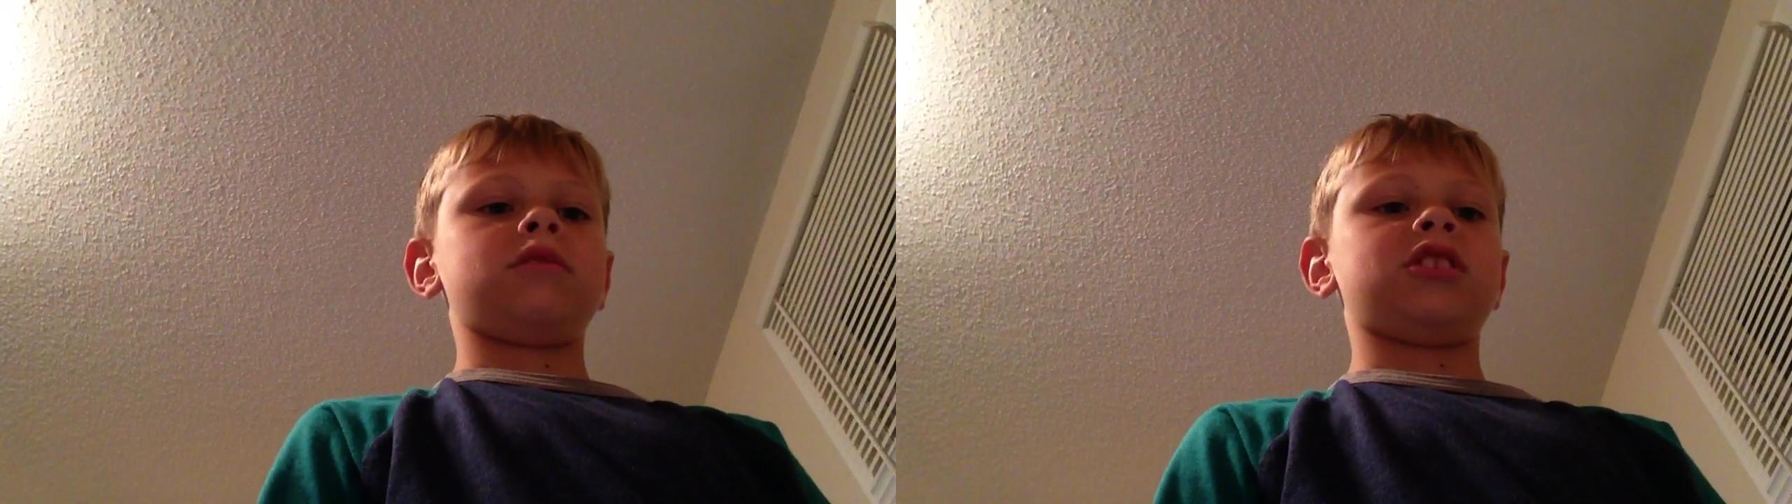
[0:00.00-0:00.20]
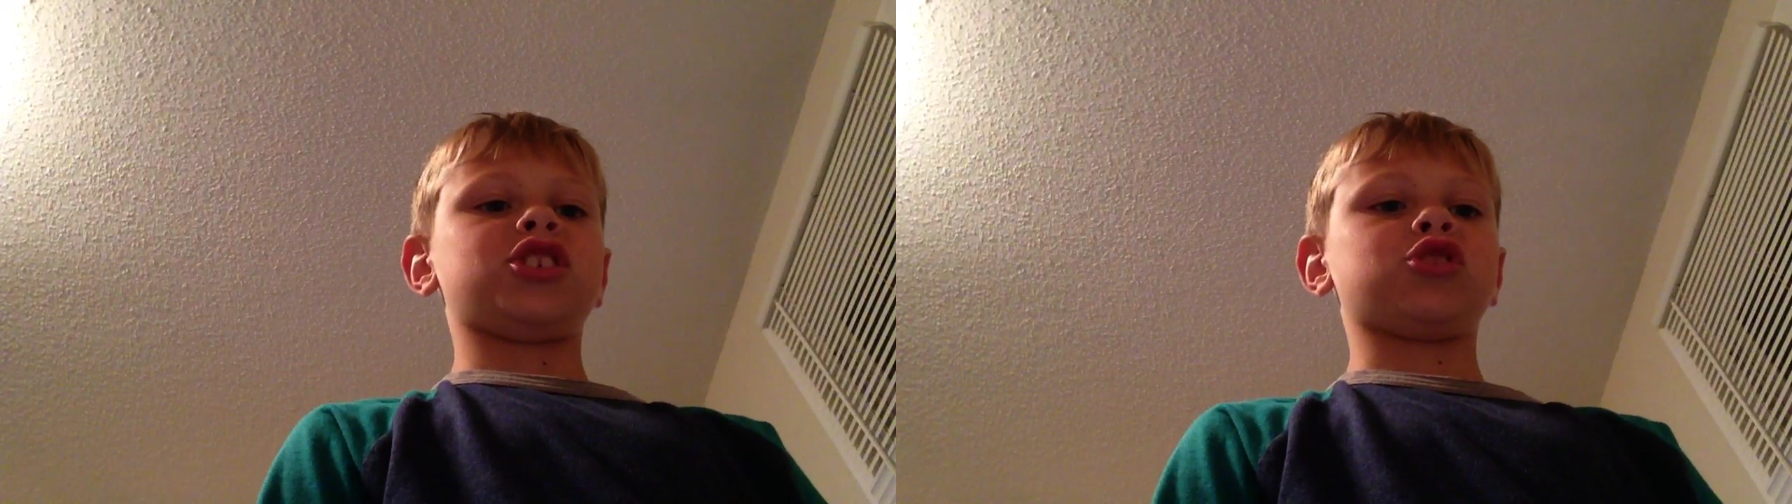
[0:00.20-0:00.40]

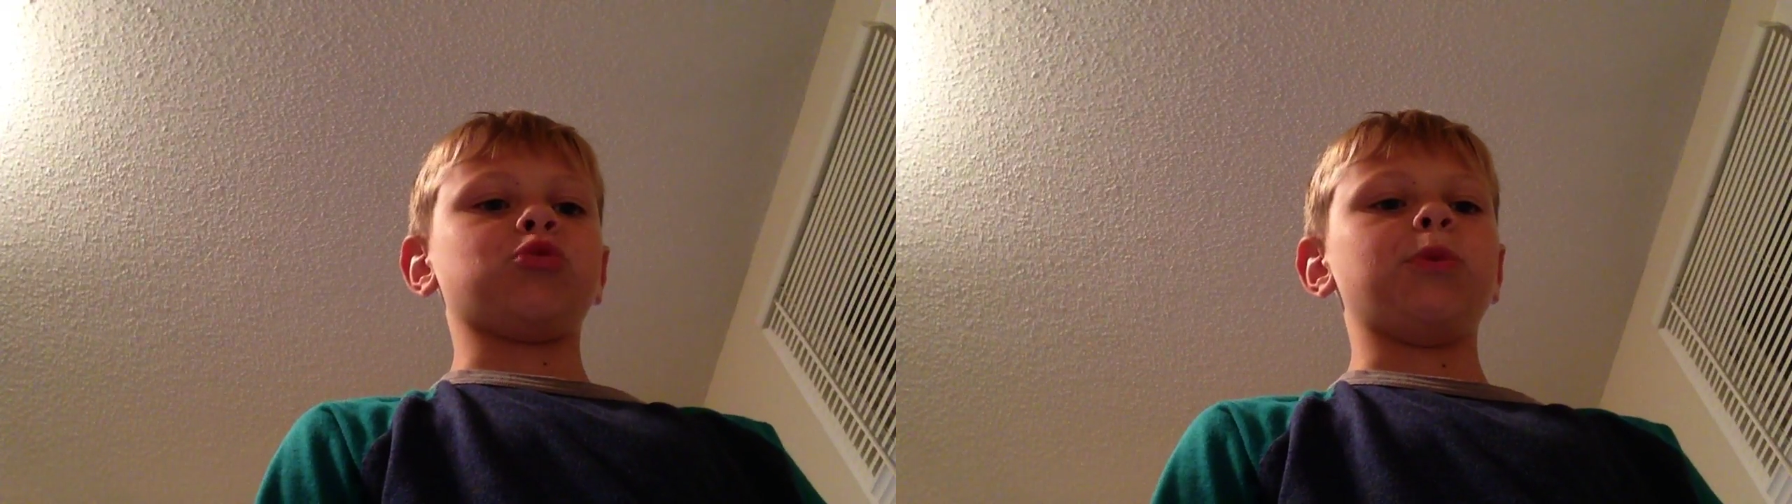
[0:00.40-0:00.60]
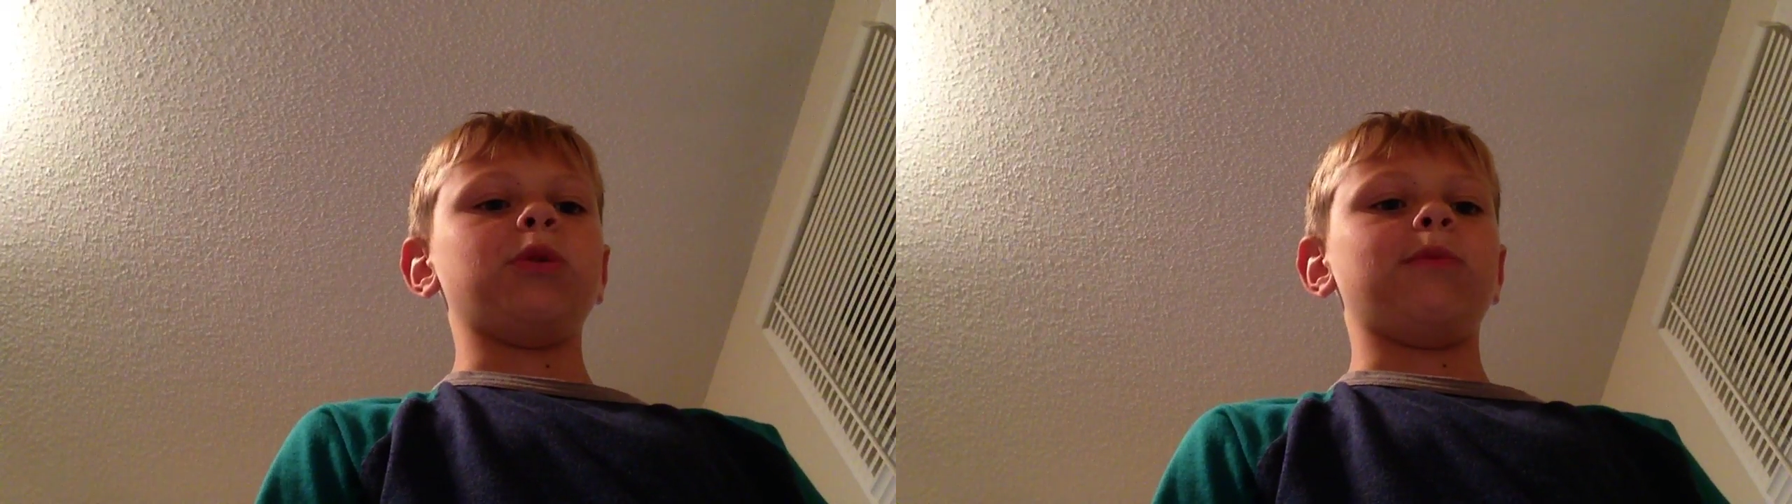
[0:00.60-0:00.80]

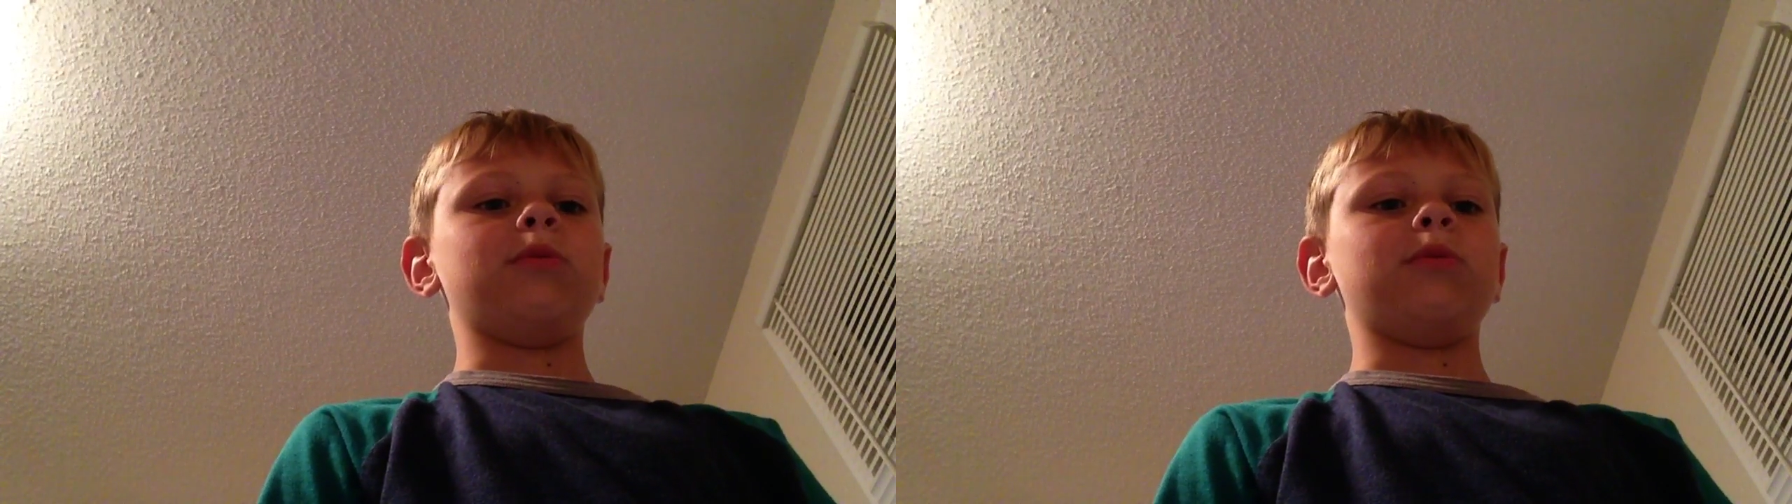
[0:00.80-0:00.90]
Screw the